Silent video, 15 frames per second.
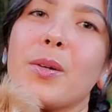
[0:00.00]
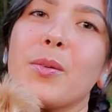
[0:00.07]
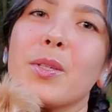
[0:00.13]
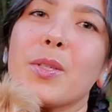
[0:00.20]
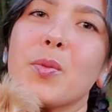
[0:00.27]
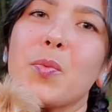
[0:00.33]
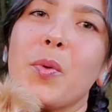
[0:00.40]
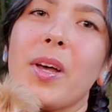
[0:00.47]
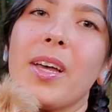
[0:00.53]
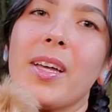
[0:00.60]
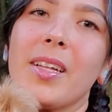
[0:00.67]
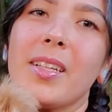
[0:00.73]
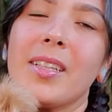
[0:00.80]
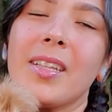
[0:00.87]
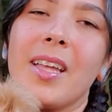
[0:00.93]
as
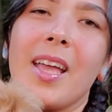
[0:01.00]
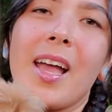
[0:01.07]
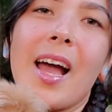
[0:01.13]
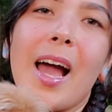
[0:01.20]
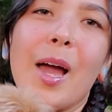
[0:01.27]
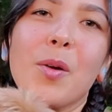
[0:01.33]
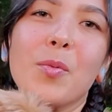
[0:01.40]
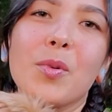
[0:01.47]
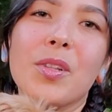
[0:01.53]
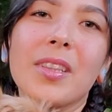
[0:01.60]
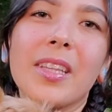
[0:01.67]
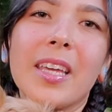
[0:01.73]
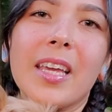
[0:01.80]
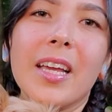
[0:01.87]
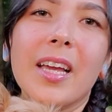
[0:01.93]
well. I will
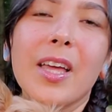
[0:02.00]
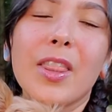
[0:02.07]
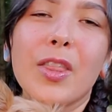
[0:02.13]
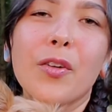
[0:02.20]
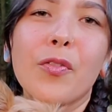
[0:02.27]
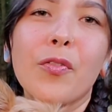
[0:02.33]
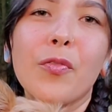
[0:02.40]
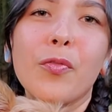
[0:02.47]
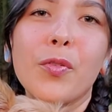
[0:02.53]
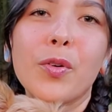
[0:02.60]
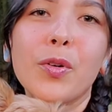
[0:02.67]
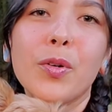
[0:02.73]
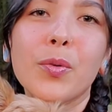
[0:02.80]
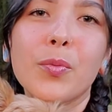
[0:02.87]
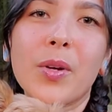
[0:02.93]
link the
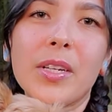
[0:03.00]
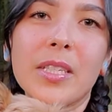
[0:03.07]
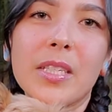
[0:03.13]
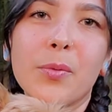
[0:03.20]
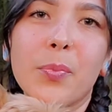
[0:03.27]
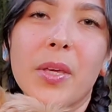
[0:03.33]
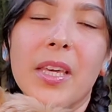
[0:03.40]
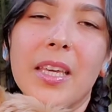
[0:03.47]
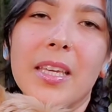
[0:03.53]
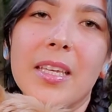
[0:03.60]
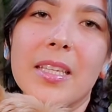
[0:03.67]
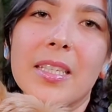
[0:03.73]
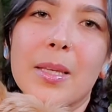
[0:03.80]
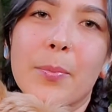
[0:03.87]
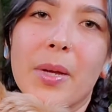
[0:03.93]
full
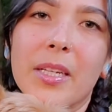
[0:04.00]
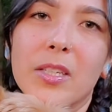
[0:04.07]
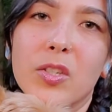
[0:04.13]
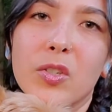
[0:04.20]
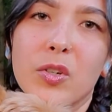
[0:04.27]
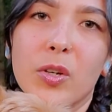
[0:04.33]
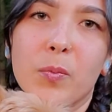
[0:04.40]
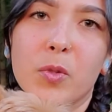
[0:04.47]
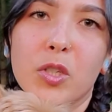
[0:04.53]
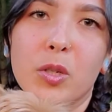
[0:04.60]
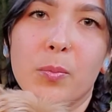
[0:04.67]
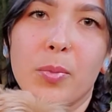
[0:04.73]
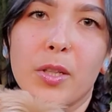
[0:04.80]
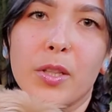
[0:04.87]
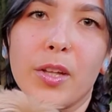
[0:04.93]
recipes in my
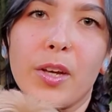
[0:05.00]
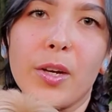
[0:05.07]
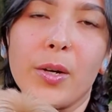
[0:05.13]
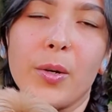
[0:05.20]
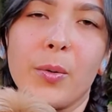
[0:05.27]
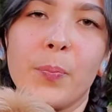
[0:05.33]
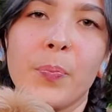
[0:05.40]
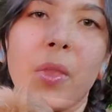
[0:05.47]
description below.